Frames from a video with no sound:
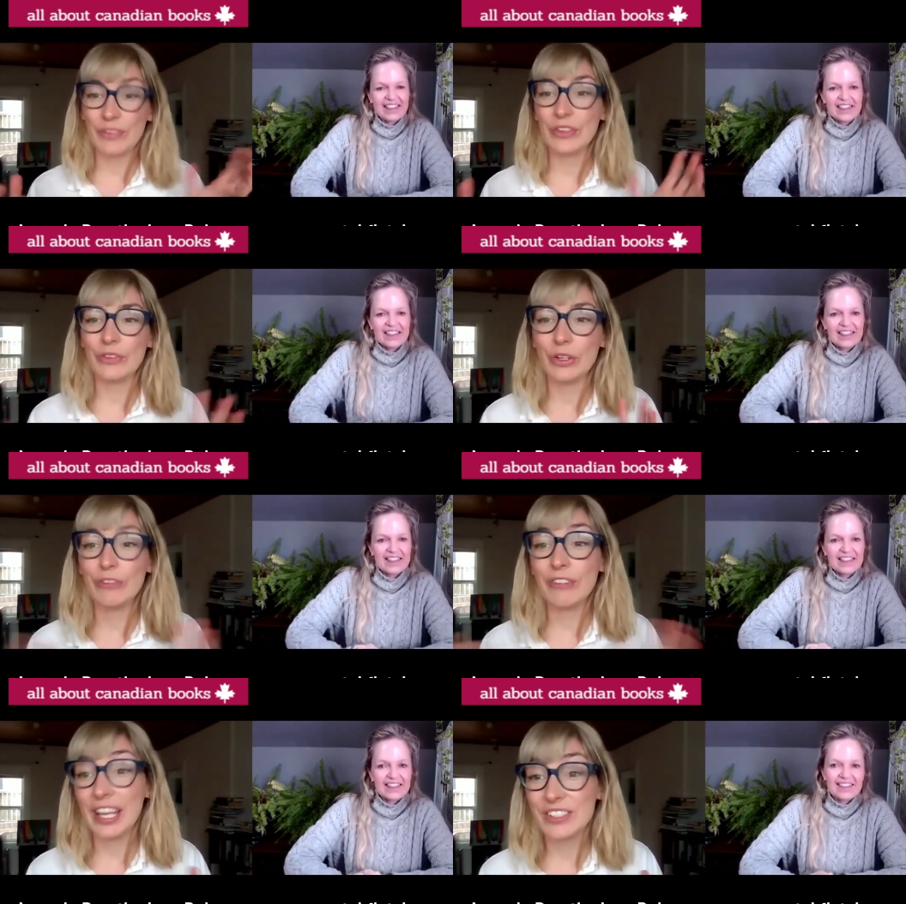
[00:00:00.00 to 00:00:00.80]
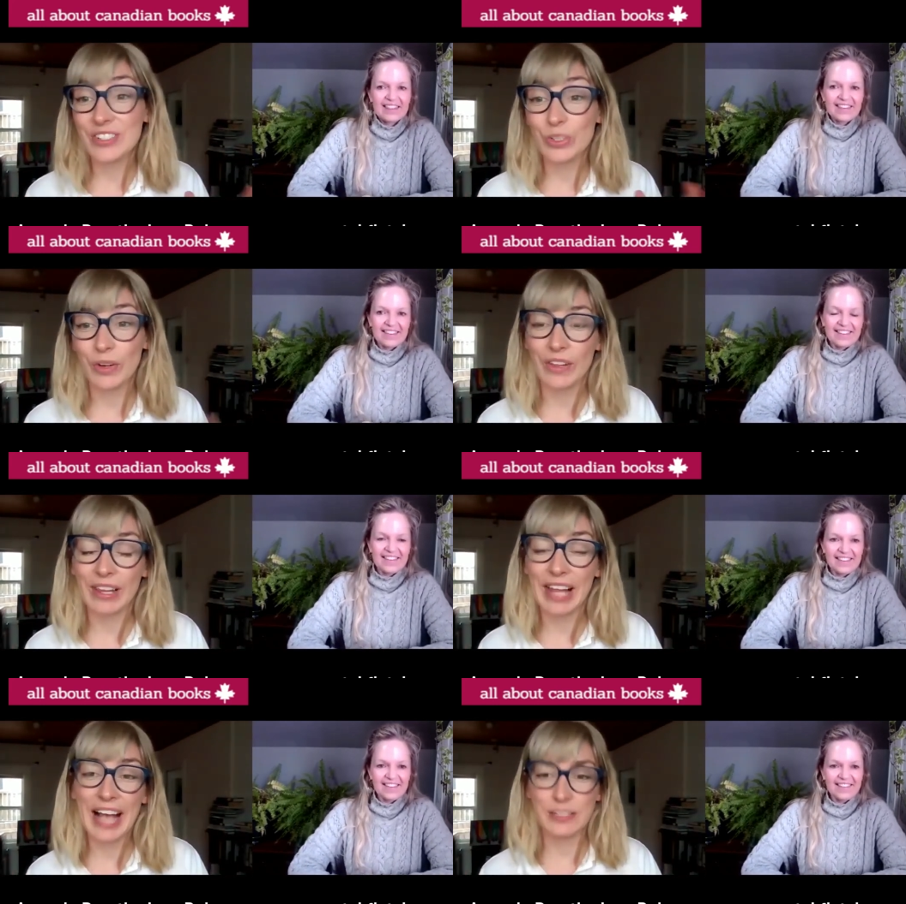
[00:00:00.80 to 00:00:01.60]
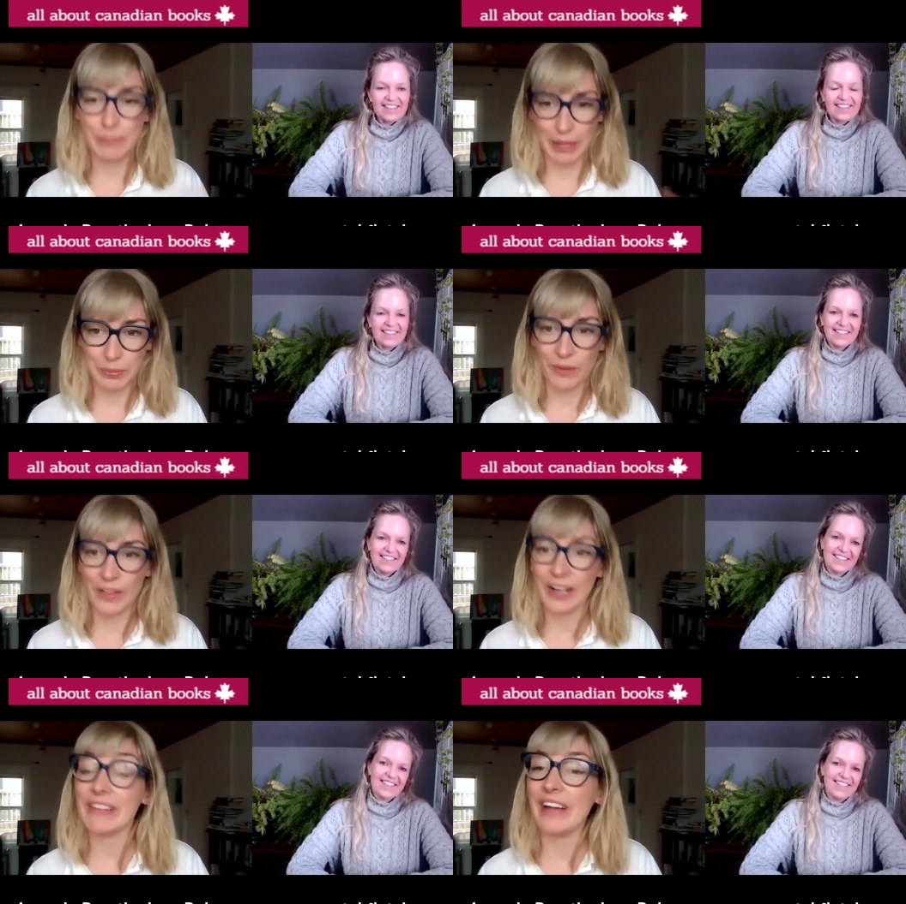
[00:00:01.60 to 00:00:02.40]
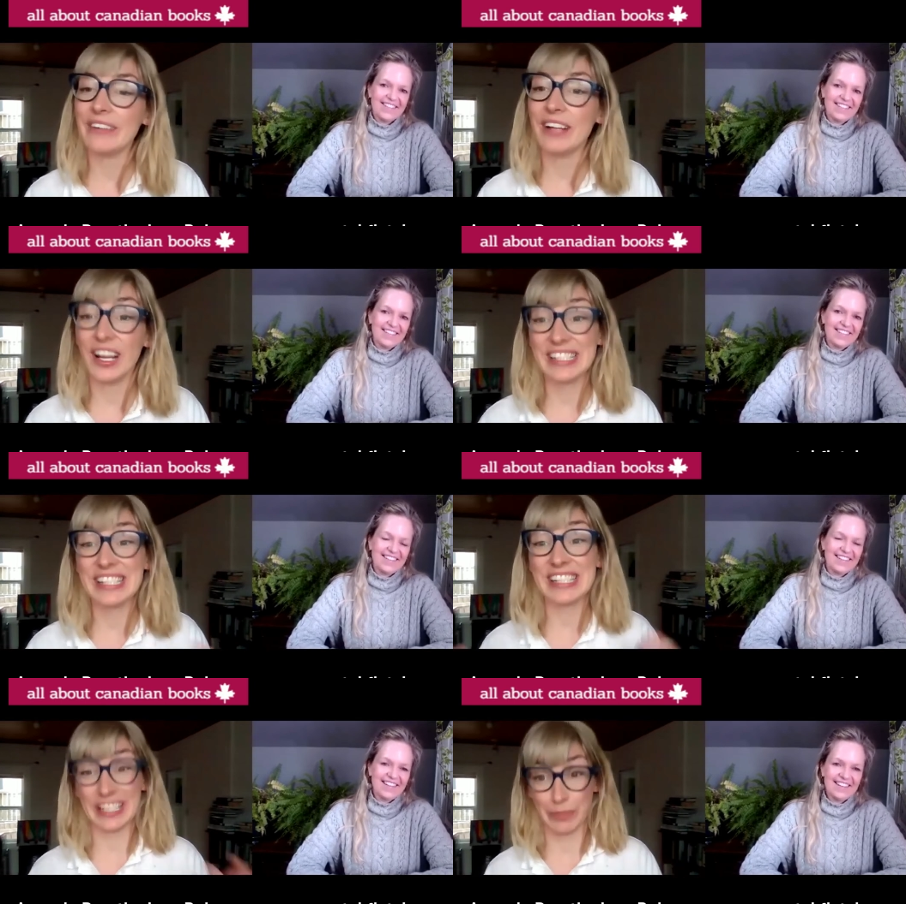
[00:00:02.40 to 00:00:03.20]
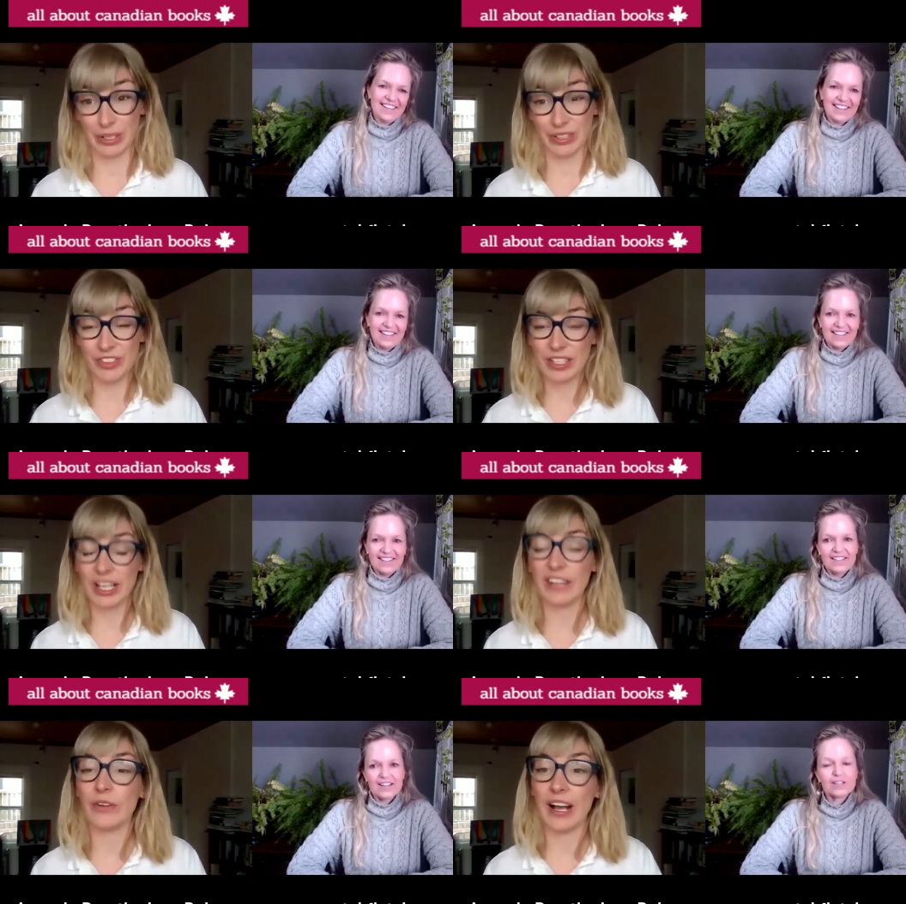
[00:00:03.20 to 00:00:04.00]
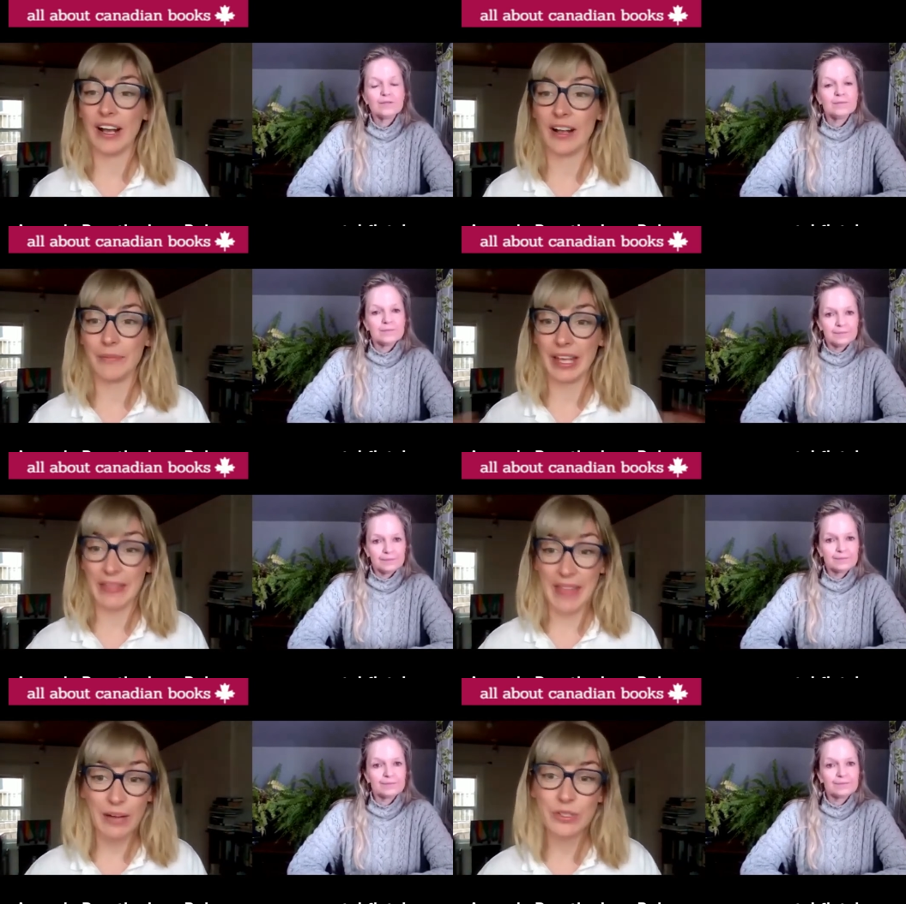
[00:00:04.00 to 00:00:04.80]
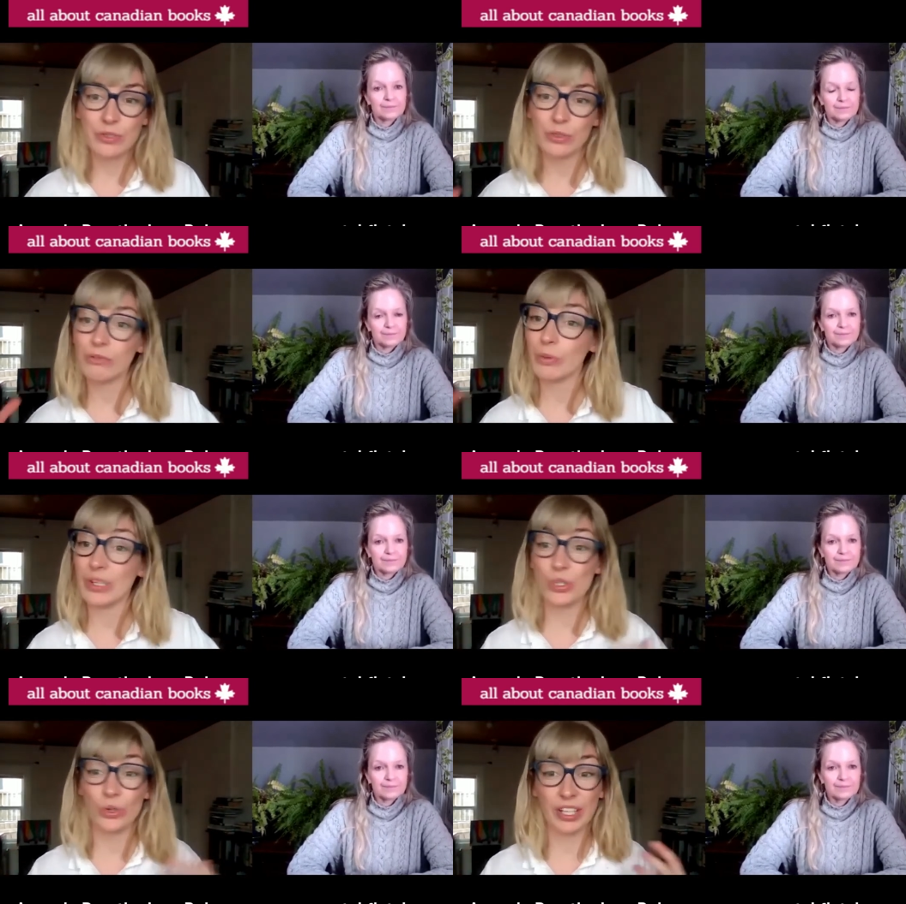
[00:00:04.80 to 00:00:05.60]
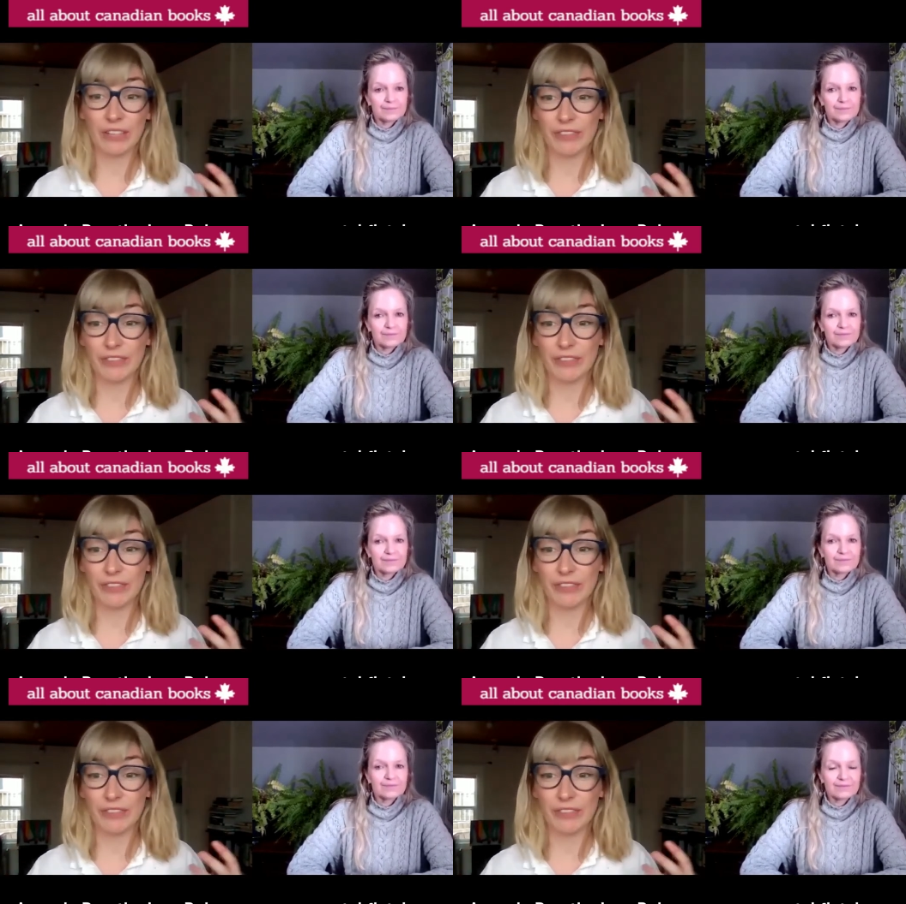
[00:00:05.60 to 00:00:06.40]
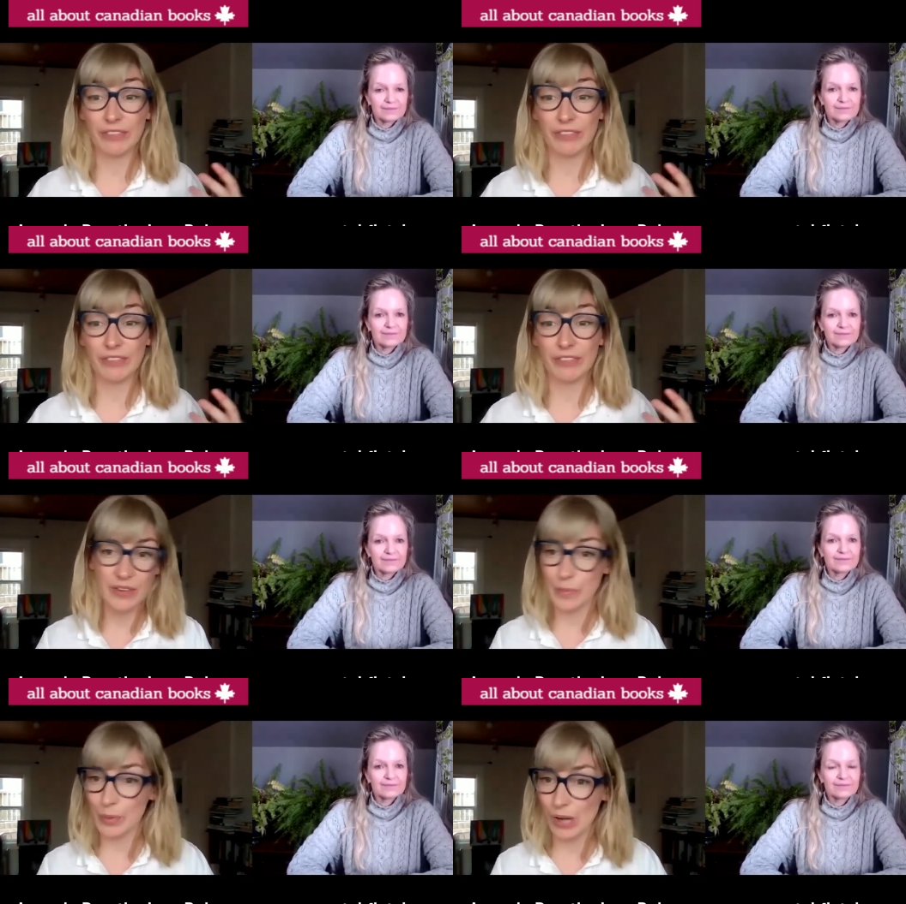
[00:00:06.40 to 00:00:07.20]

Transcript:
Speaker 1: Newfoundlanders are one of the last people that are allowed to hunt seabirds, and um, and that was sort of when we joined Confederation. That was part of the